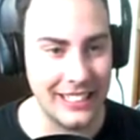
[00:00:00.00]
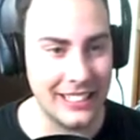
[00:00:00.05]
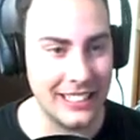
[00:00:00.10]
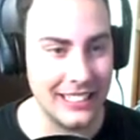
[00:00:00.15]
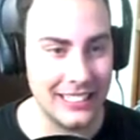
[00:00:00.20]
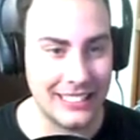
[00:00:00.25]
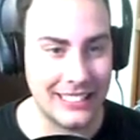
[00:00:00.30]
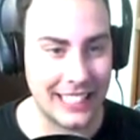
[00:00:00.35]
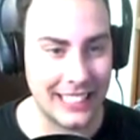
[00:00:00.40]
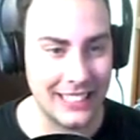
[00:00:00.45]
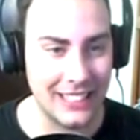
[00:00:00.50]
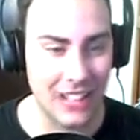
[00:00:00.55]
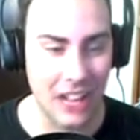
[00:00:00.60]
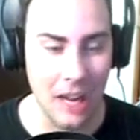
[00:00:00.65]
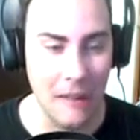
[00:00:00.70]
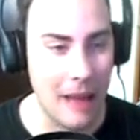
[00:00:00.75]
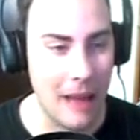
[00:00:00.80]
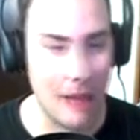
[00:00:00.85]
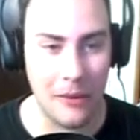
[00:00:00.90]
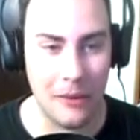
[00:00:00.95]
That's decent.
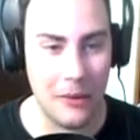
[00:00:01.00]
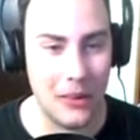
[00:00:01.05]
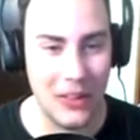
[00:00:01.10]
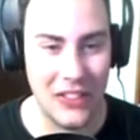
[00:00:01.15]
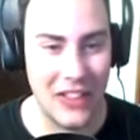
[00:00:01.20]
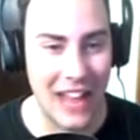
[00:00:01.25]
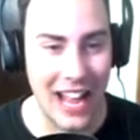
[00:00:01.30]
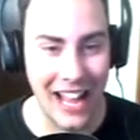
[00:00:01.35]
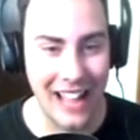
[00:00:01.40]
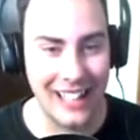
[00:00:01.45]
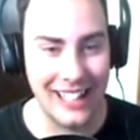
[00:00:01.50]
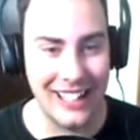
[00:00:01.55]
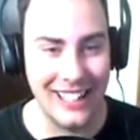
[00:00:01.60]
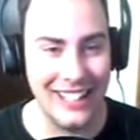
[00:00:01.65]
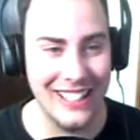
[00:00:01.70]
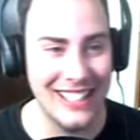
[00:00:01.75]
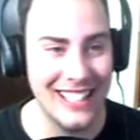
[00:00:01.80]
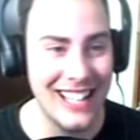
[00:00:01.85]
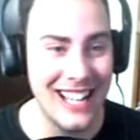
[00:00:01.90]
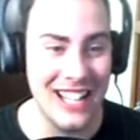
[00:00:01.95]
I'm happy with that.
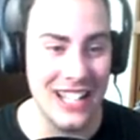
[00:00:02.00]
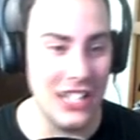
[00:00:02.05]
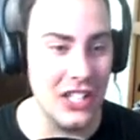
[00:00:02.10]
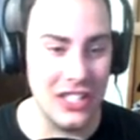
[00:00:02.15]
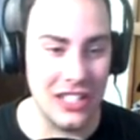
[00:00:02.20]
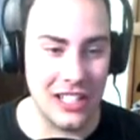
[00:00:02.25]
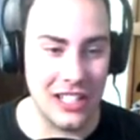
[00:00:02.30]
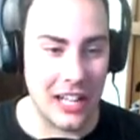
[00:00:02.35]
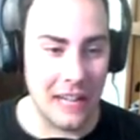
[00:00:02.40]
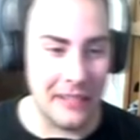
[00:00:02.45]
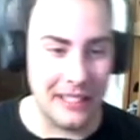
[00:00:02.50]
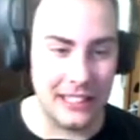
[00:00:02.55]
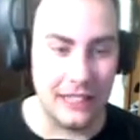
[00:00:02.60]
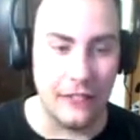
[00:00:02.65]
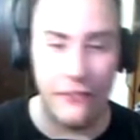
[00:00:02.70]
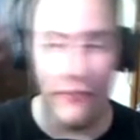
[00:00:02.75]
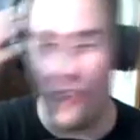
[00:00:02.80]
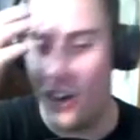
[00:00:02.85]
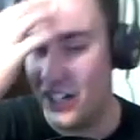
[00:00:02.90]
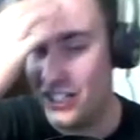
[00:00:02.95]
Usually I'm like the
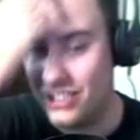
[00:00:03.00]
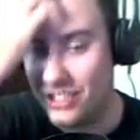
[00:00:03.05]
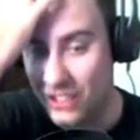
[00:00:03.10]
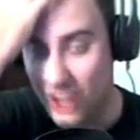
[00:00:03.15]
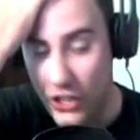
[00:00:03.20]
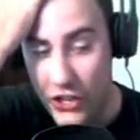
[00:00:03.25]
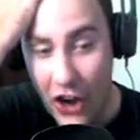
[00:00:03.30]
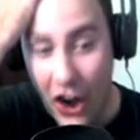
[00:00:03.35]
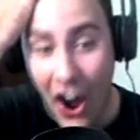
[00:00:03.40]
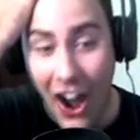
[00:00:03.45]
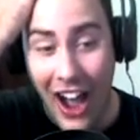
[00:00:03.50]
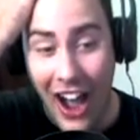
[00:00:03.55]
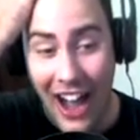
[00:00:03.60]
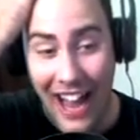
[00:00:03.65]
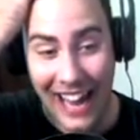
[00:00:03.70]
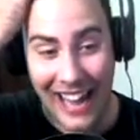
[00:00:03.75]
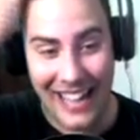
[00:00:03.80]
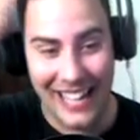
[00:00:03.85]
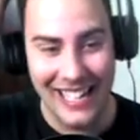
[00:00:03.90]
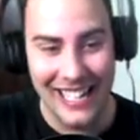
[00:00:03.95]
first to
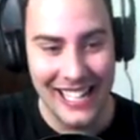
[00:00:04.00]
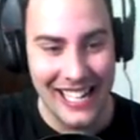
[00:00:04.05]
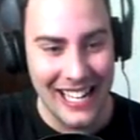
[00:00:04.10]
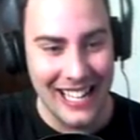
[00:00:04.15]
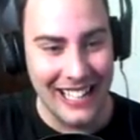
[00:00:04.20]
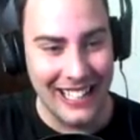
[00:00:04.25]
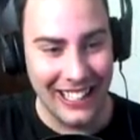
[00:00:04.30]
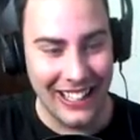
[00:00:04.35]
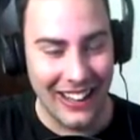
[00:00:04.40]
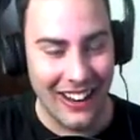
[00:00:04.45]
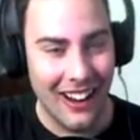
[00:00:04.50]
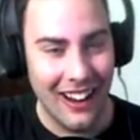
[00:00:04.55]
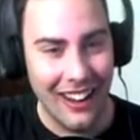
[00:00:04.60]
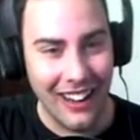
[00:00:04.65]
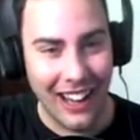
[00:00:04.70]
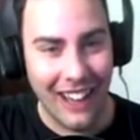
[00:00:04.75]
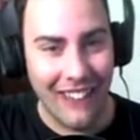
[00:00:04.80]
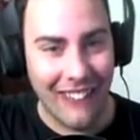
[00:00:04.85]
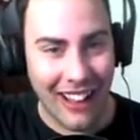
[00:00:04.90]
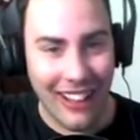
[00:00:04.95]
die, you know.
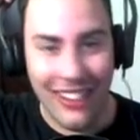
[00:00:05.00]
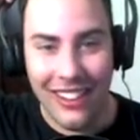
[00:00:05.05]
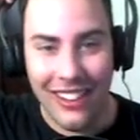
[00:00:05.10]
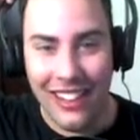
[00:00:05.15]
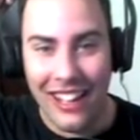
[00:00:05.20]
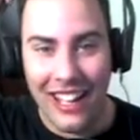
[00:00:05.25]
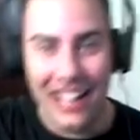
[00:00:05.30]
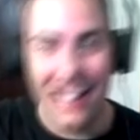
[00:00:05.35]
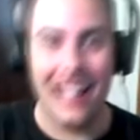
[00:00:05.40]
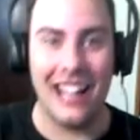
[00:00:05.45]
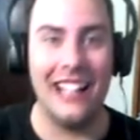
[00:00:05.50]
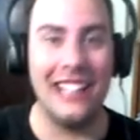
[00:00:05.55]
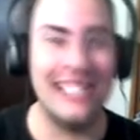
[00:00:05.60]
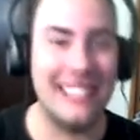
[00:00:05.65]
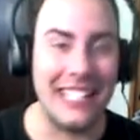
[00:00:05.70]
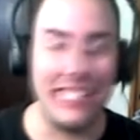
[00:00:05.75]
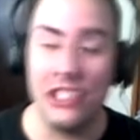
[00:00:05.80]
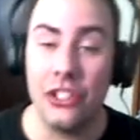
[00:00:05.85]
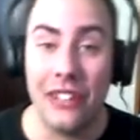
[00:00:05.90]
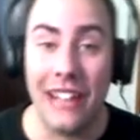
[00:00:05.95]
Oh, well. Let's
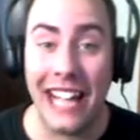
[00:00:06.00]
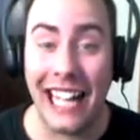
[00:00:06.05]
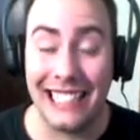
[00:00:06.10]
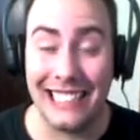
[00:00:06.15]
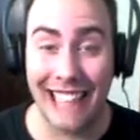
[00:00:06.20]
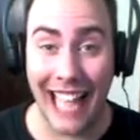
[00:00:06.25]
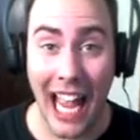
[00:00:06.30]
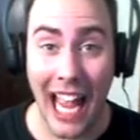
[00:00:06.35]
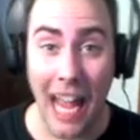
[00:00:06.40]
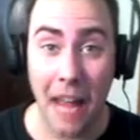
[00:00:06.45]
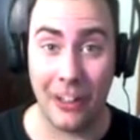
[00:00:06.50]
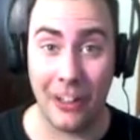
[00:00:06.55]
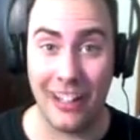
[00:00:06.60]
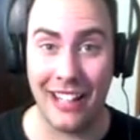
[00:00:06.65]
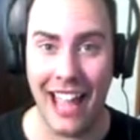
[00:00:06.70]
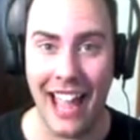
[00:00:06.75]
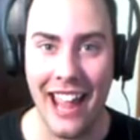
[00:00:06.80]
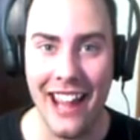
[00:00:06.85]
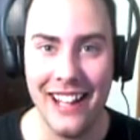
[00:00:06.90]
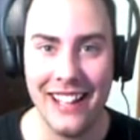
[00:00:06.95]
get into the next game,
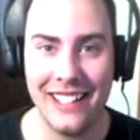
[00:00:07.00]
okay?